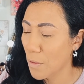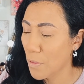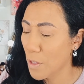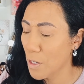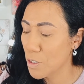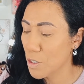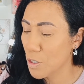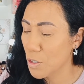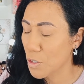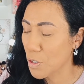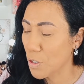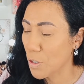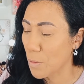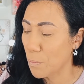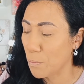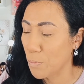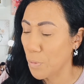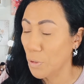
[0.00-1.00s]
and then just
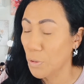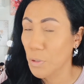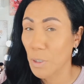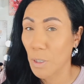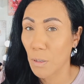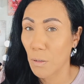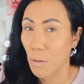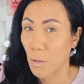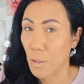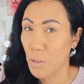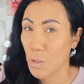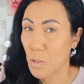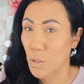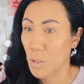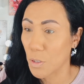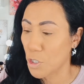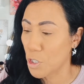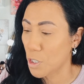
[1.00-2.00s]
start building it
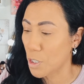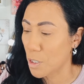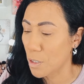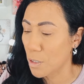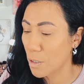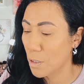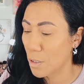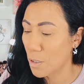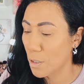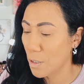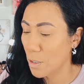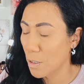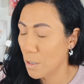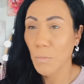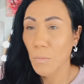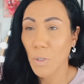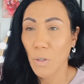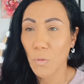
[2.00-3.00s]
onto the cheek.
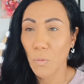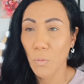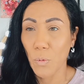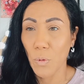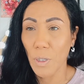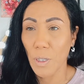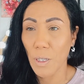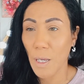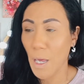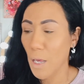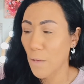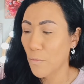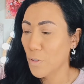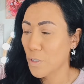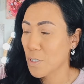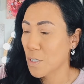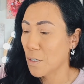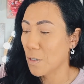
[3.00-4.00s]
I'm like really
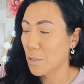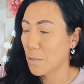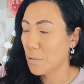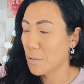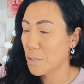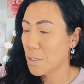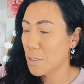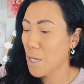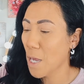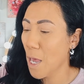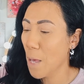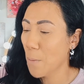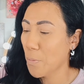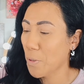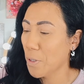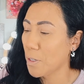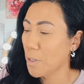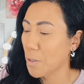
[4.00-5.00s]
having to
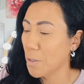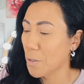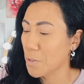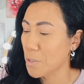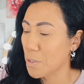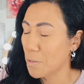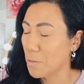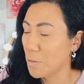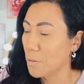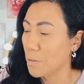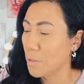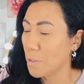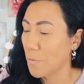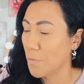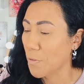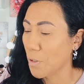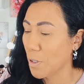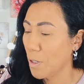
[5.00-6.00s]
tap in here to
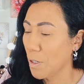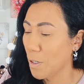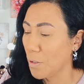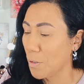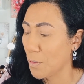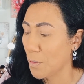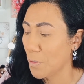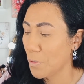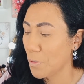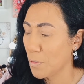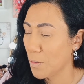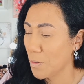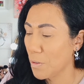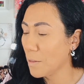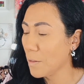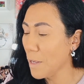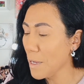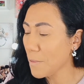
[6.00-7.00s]
get the color.
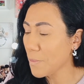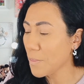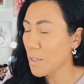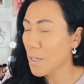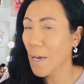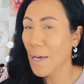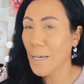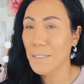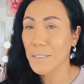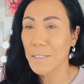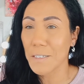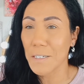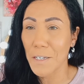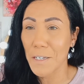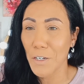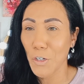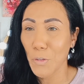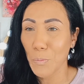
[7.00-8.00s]
I like the
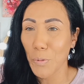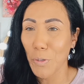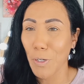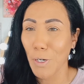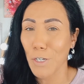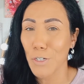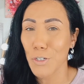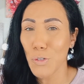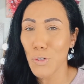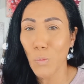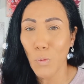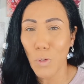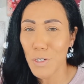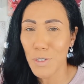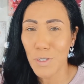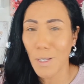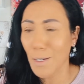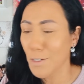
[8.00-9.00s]
idea, but I do
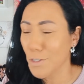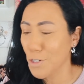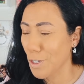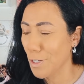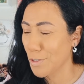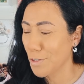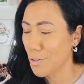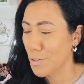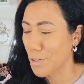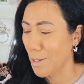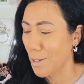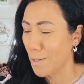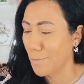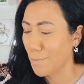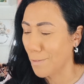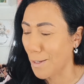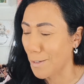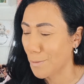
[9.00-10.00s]
wish they had just
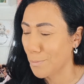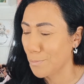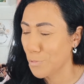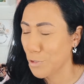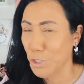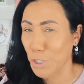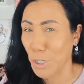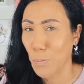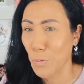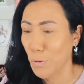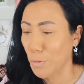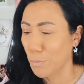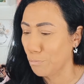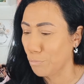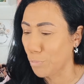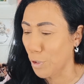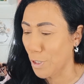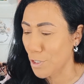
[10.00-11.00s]
done like
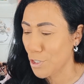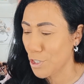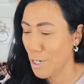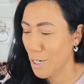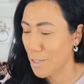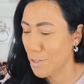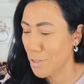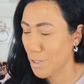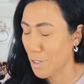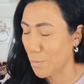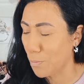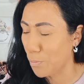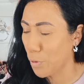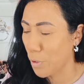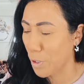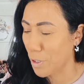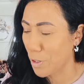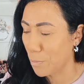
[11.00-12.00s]
separate blush shades instead
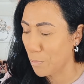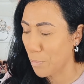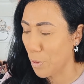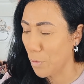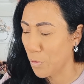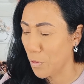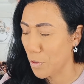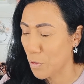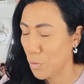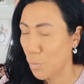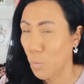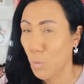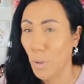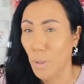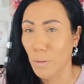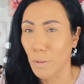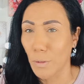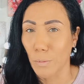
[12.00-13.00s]
of putting them both into
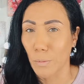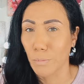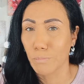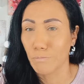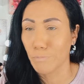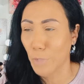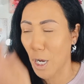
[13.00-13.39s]
one little